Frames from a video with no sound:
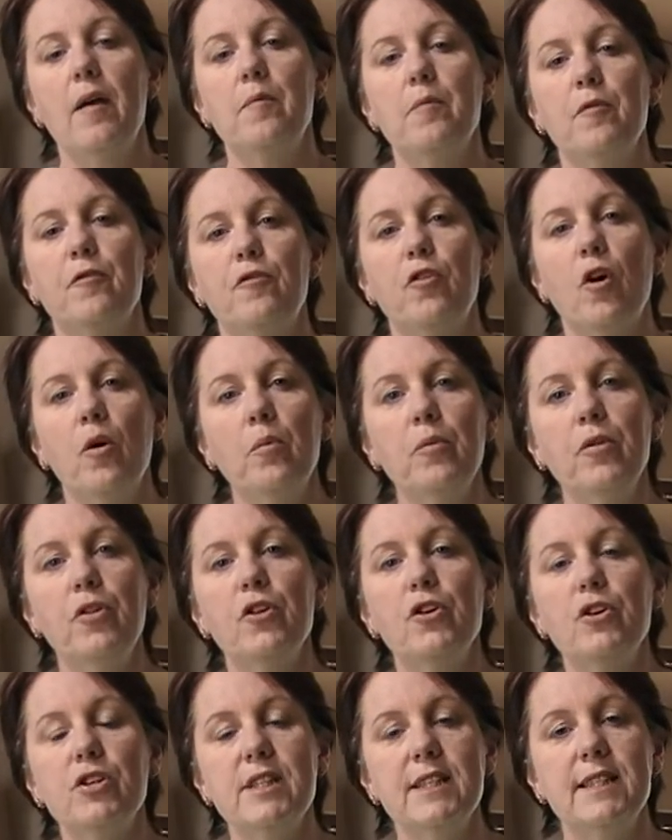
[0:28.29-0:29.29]
from
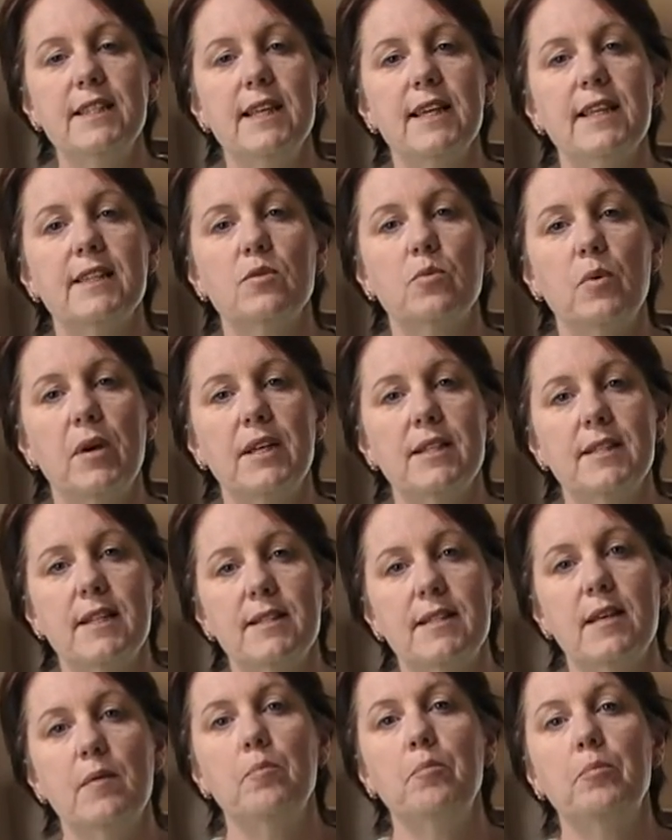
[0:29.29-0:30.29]
36 weeks,
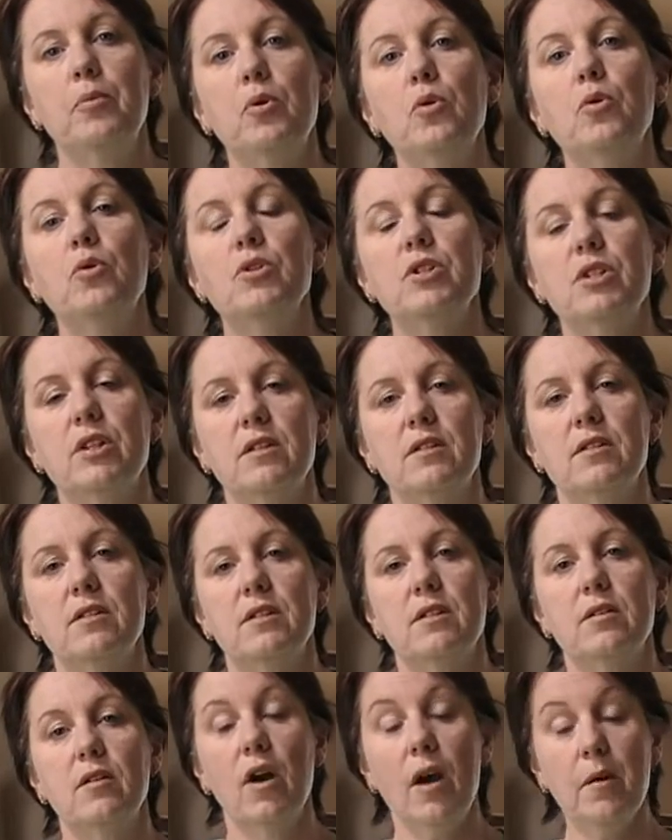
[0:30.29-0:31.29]
it's important,
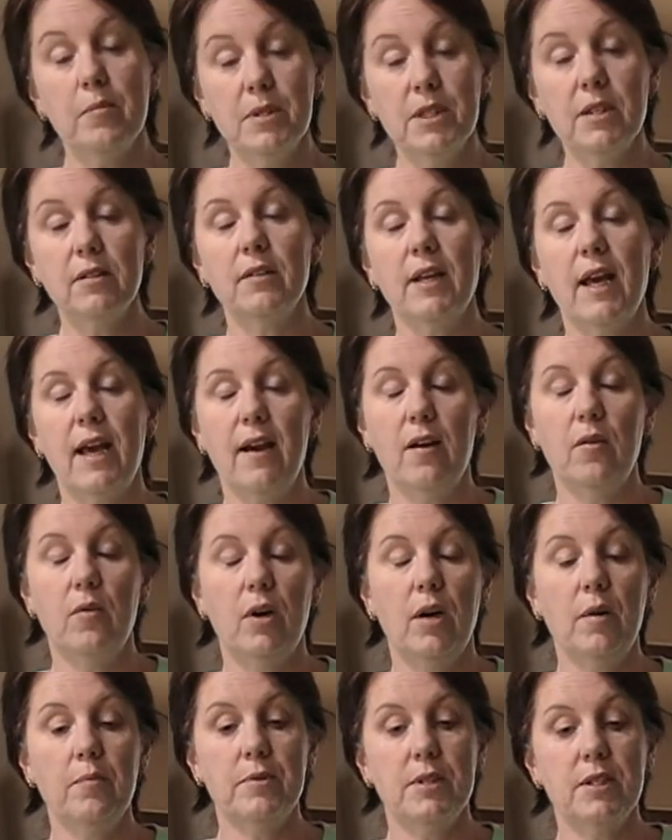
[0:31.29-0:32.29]
up till
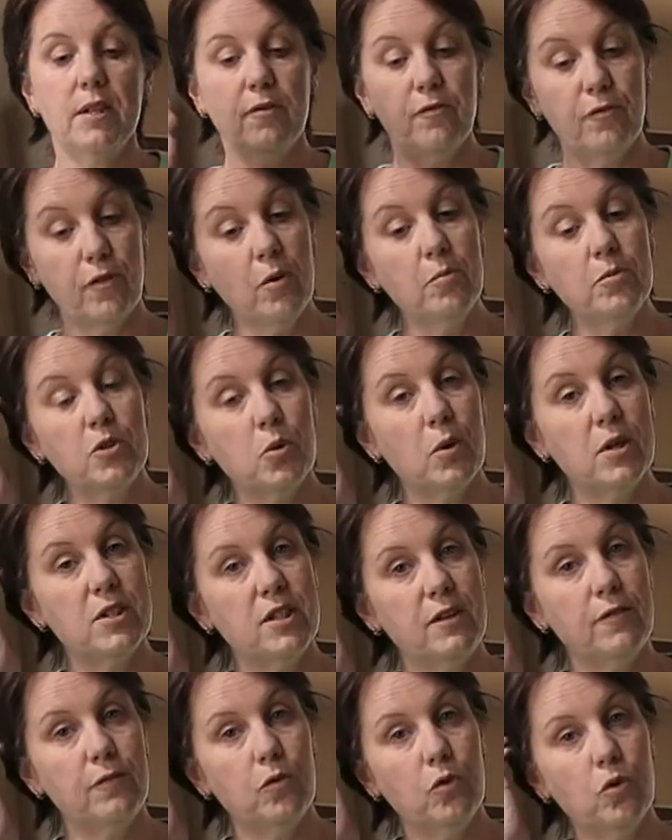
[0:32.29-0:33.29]
now, from
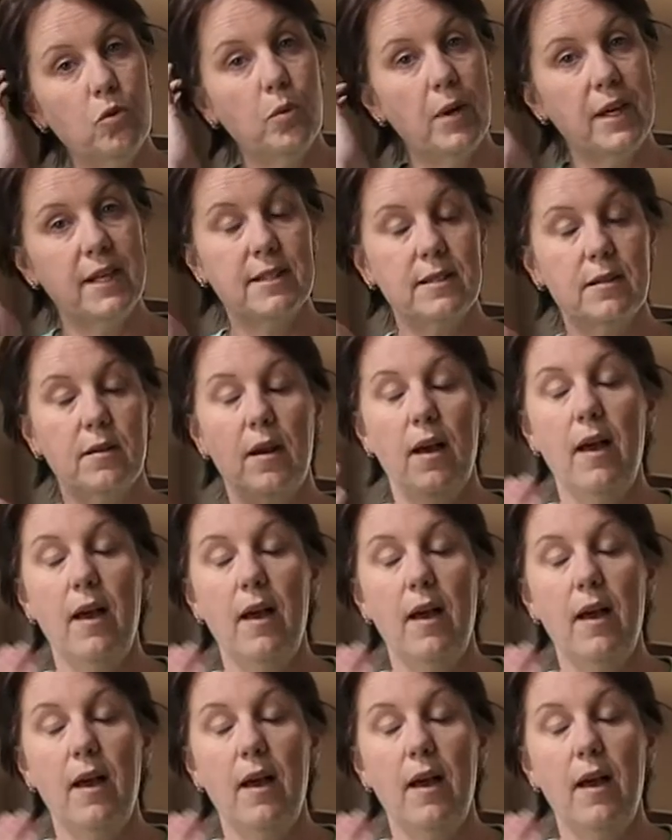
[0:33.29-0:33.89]
24 weeks,